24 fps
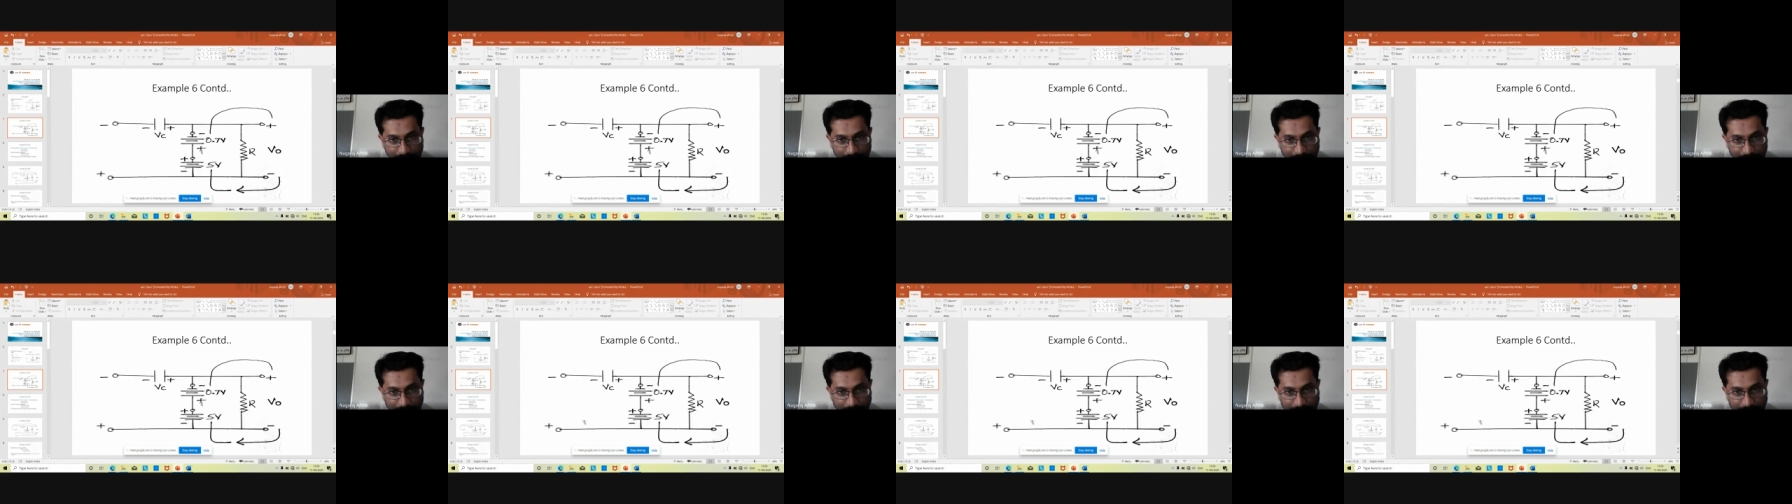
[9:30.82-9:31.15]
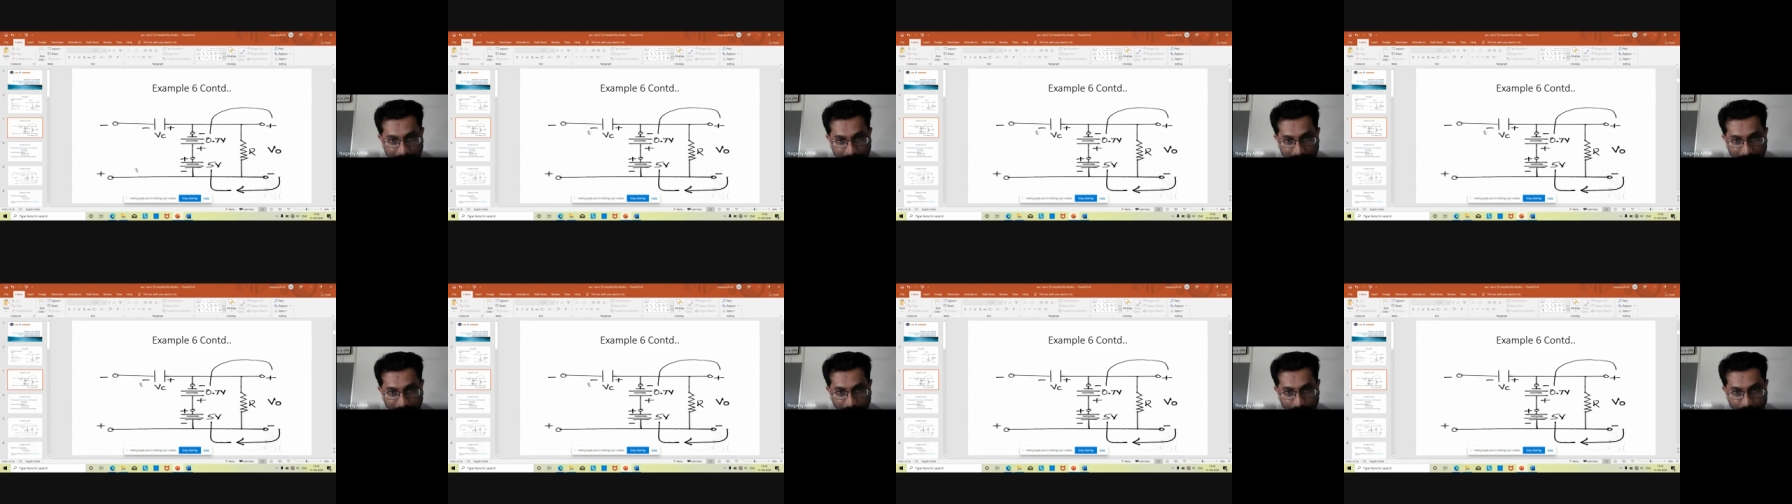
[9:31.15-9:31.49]
this is
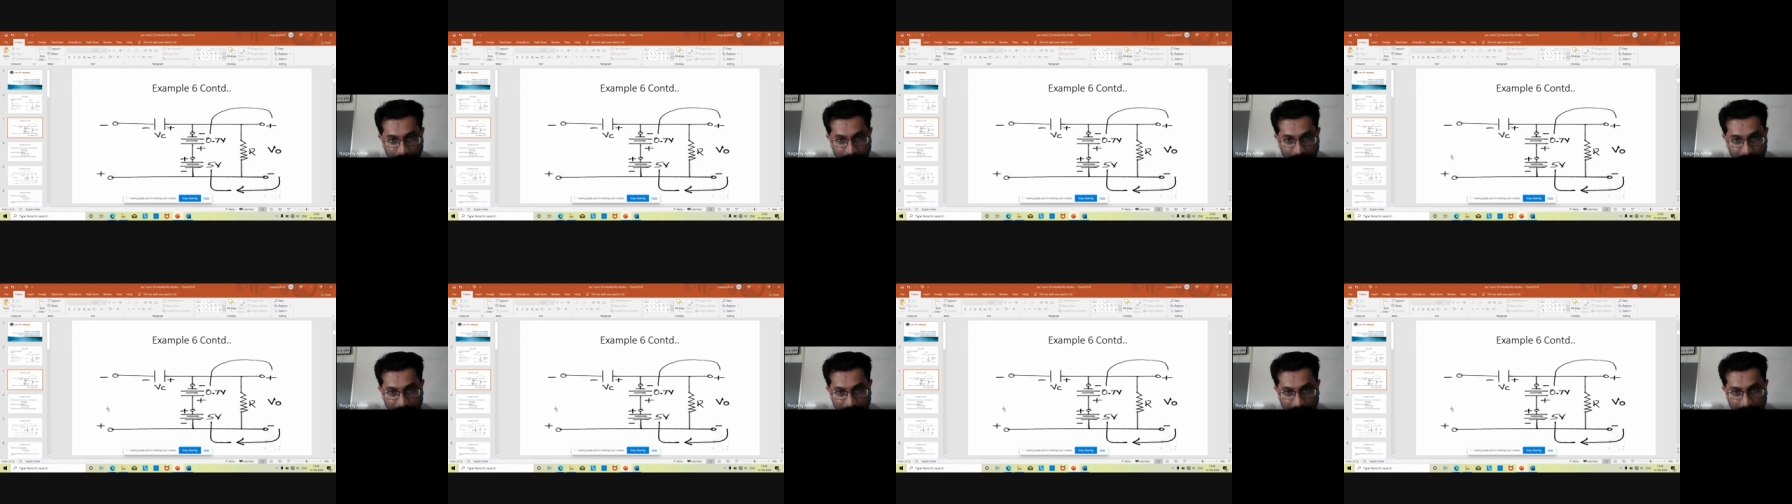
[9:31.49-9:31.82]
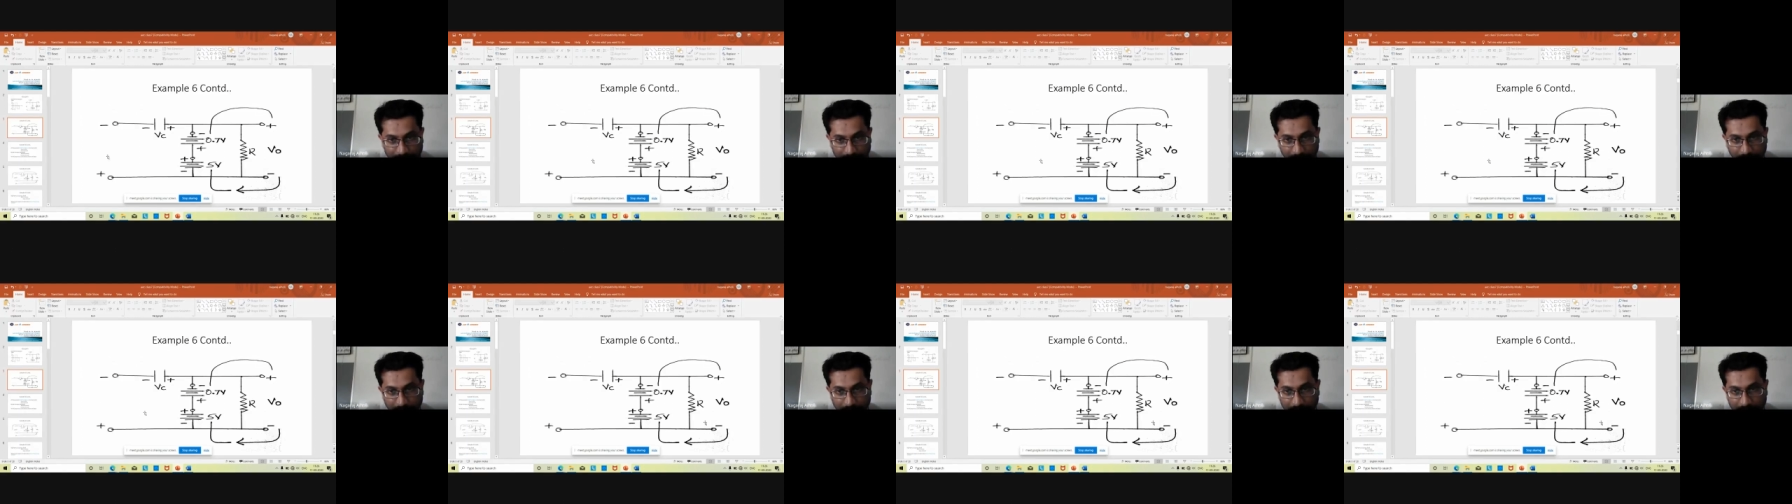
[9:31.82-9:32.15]
the input
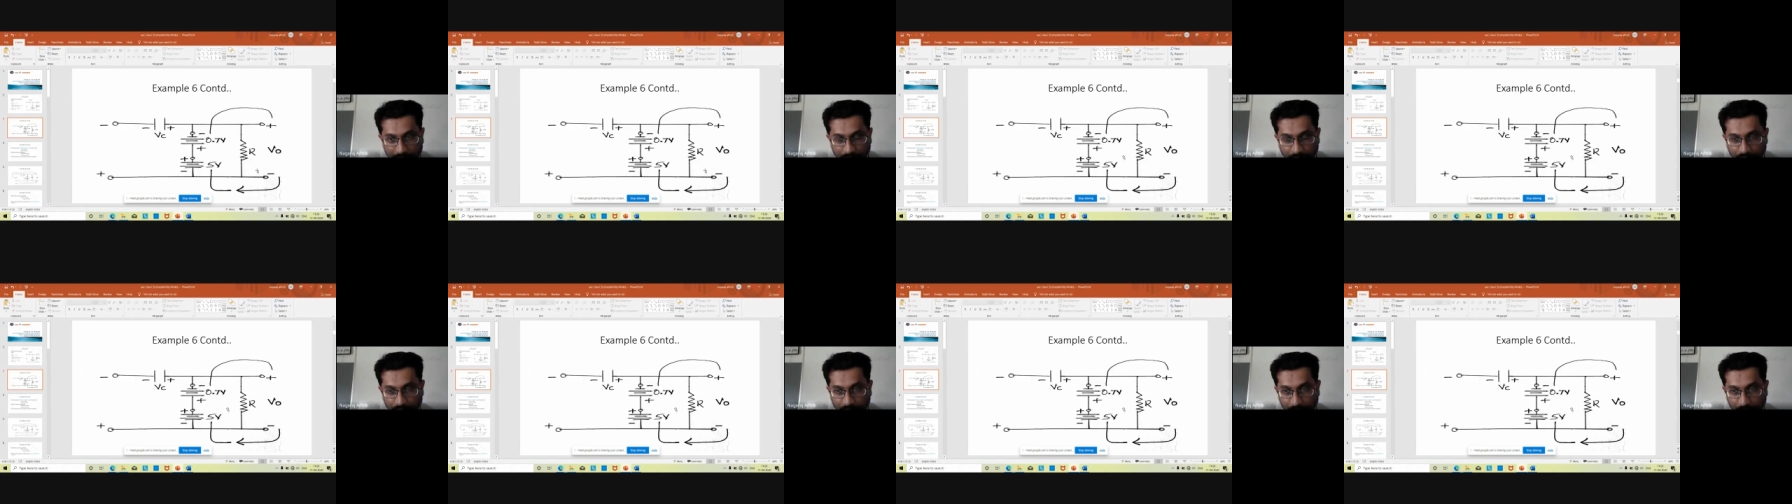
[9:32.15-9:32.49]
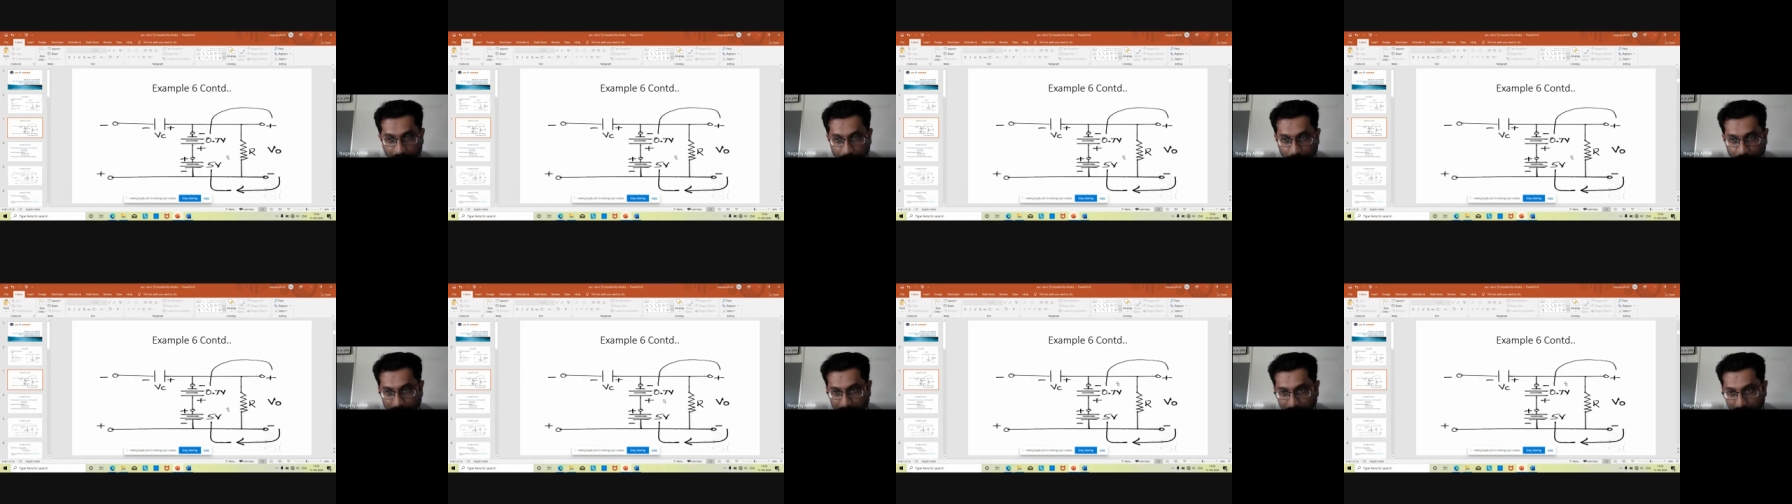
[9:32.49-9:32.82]
section. Now
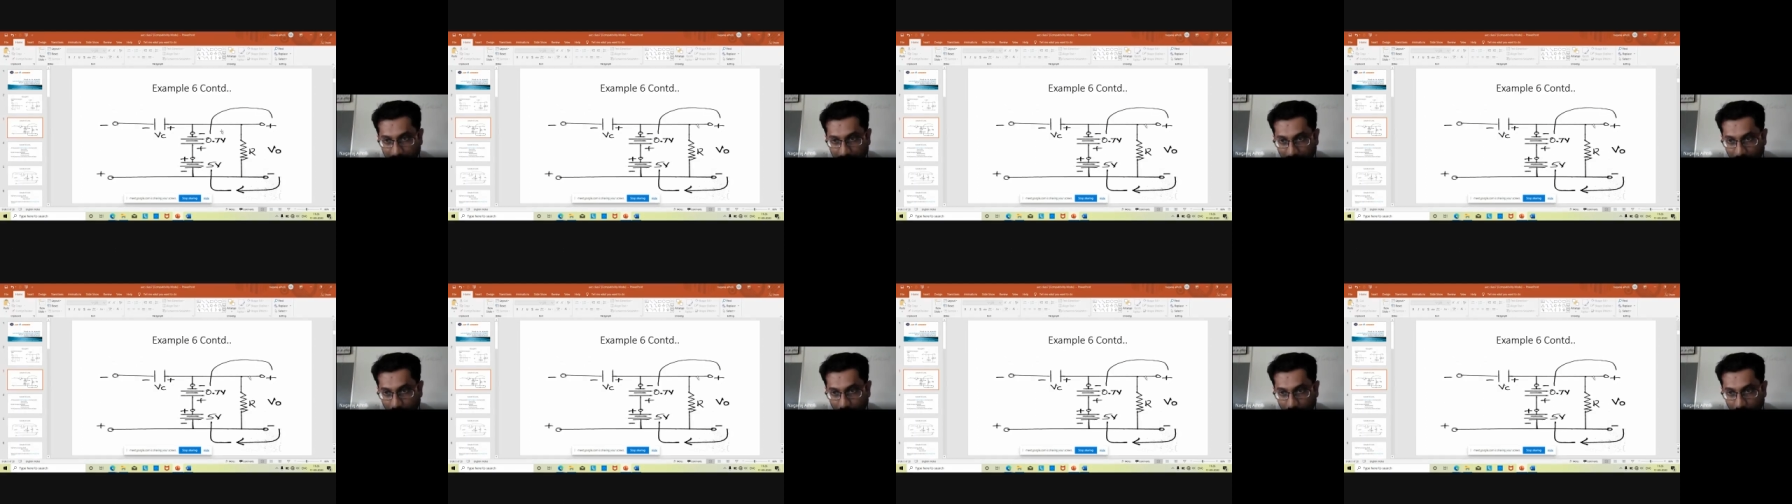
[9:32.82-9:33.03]
come to the